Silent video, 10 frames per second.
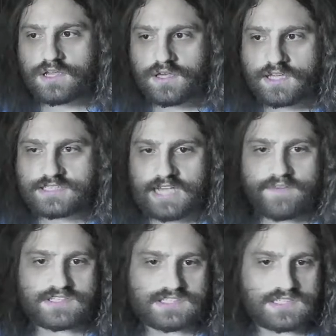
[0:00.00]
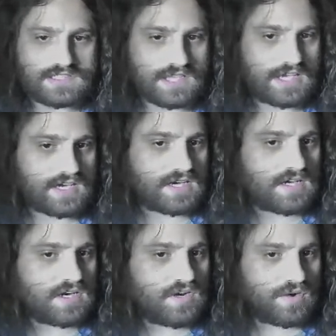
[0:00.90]
This obviously is like
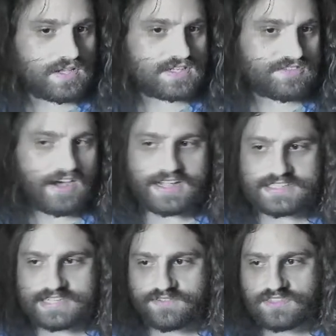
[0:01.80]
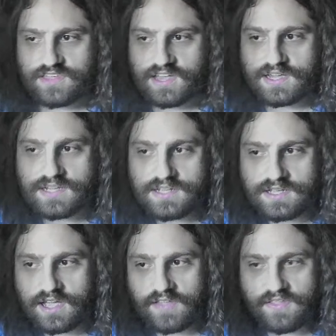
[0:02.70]
where it defines everything,
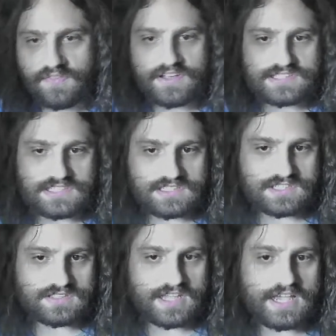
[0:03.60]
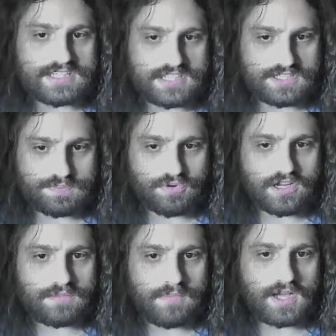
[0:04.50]
and then this is
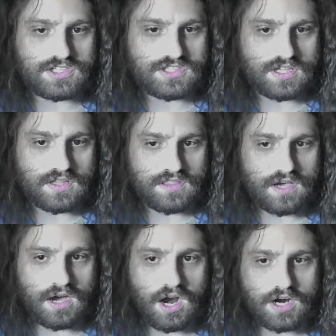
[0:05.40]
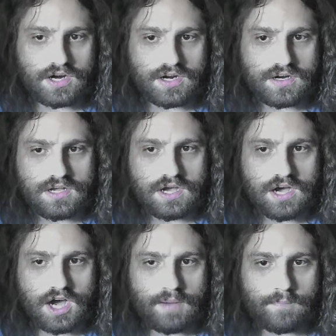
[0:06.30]
pretty much the heart.
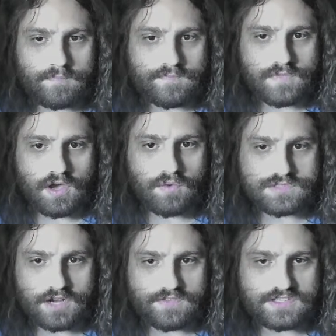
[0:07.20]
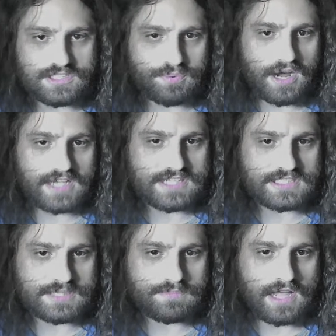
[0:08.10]
Oh, sorry, this is the
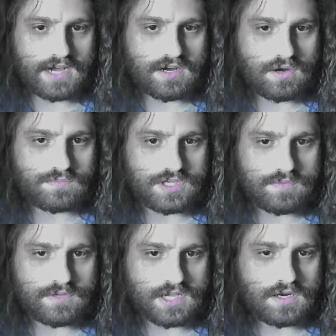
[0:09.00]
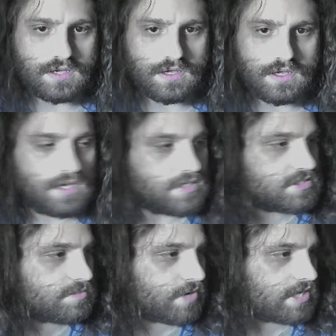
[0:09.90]
processing block. Oh shit, right there. This
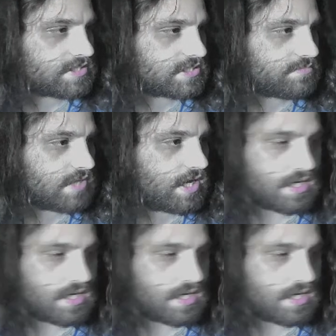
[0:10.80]
is the processing block.